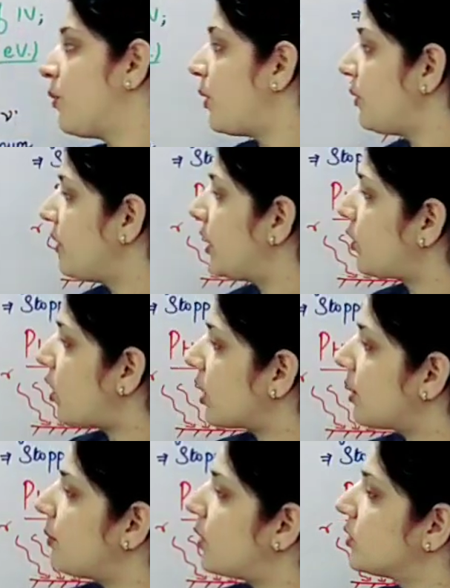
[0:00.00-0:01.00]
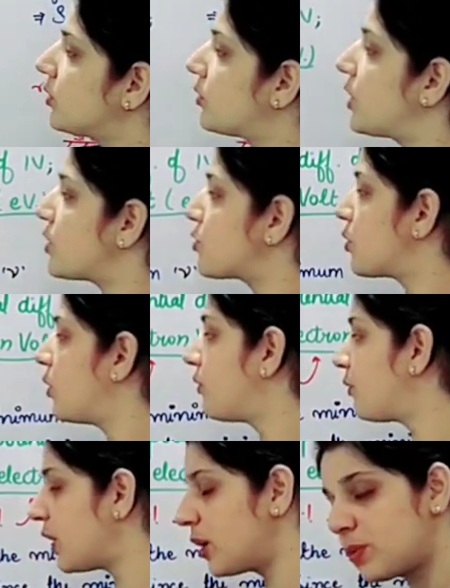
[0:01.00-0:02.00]
When we are talking about the
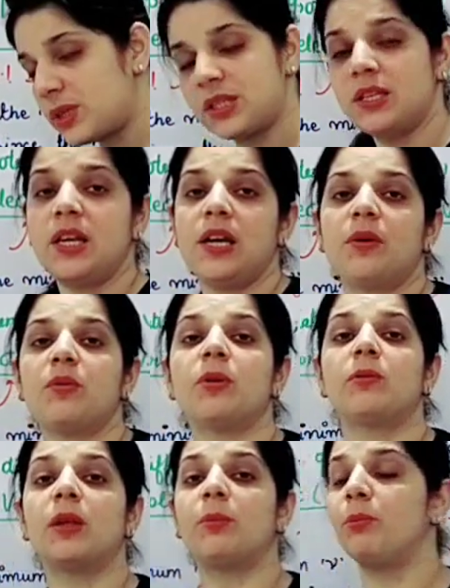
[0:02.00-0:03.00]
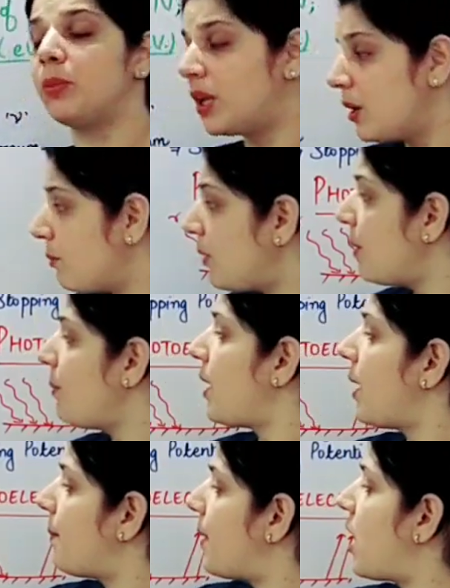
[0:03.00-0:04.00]
threshold frequency, it will be the minimum
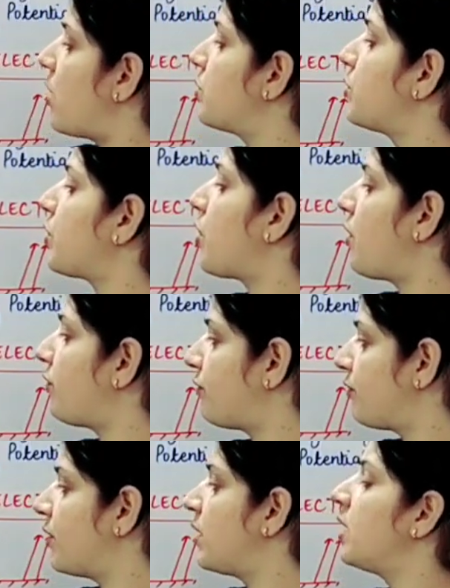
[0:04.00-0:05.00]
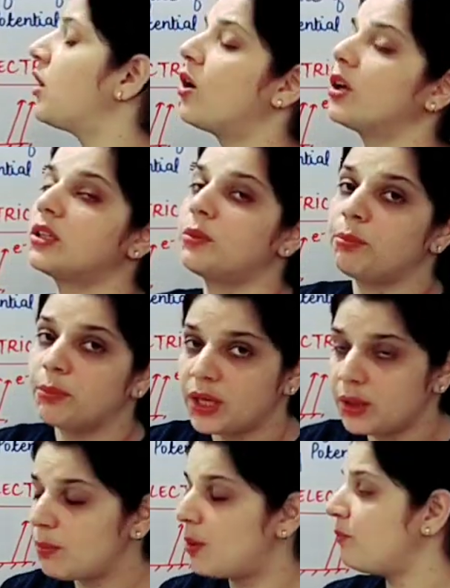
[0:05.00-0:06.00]
amount of or the
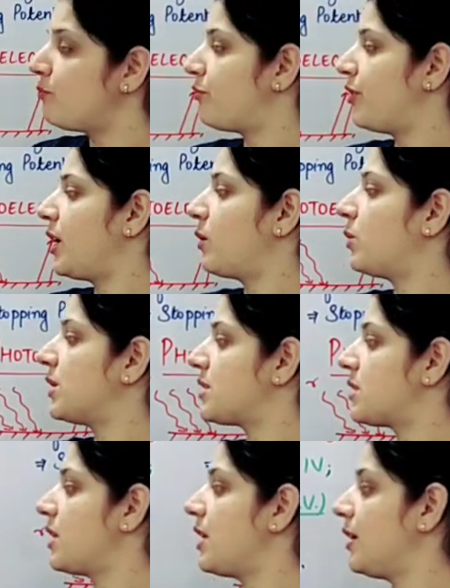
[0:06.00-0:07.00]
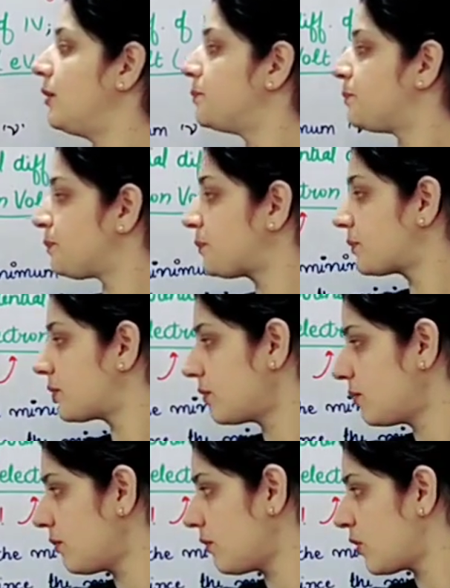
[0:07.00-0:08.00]
minimum frequency
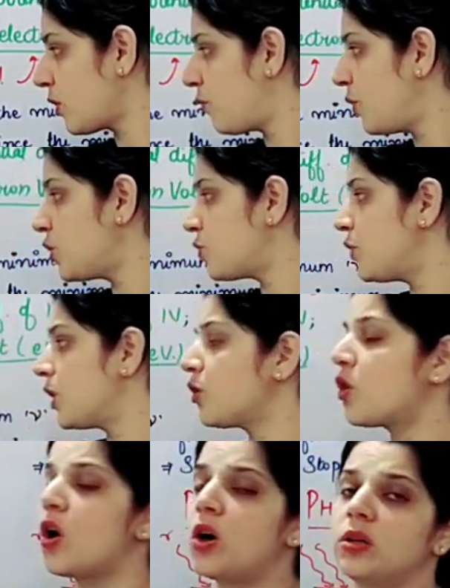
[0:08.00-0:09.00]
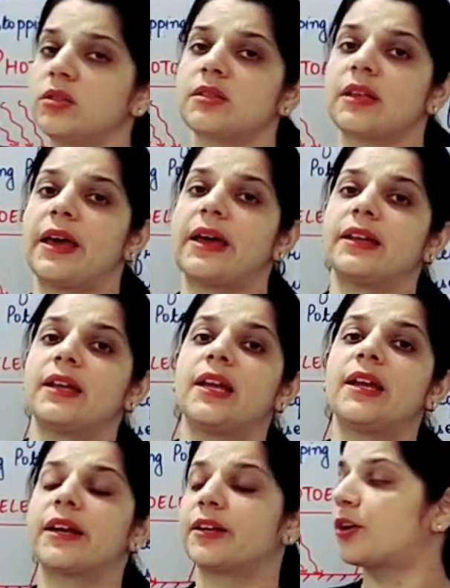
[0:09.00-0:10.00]
which will cause an
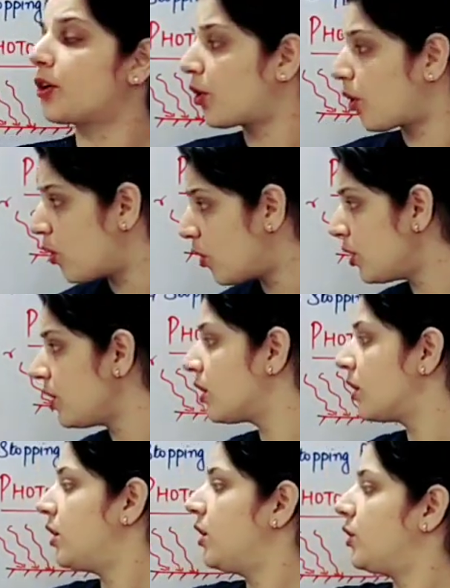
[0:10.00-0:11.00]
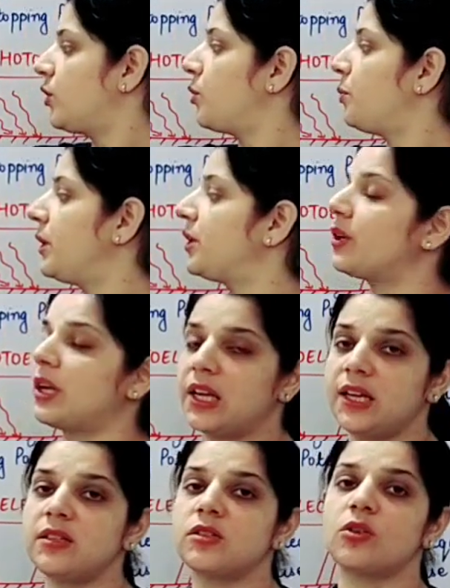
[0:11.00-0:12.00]
electron to be
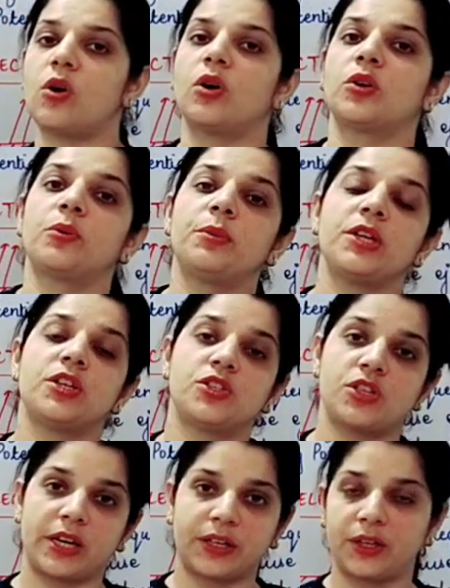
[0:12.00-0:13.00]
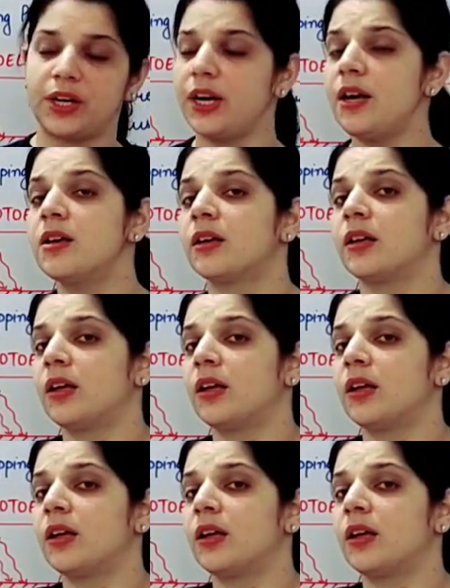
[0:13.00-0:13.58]
released or to be ejected